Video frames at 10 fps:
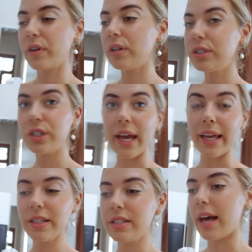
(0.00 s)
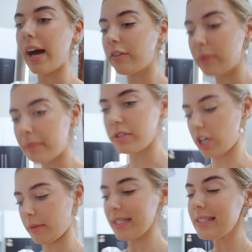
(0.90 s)
gotten changed out of my
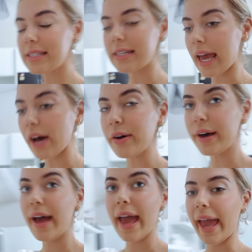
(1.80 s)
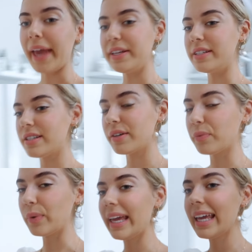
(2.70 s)
pajamas now. And
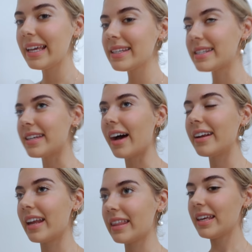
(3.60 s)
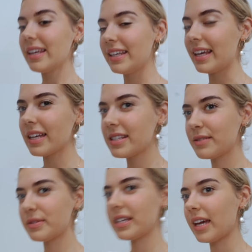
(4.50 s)
we started, I think,
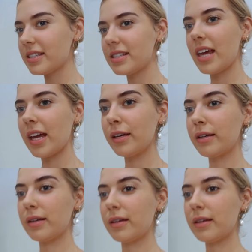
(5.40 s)
was it yesterday?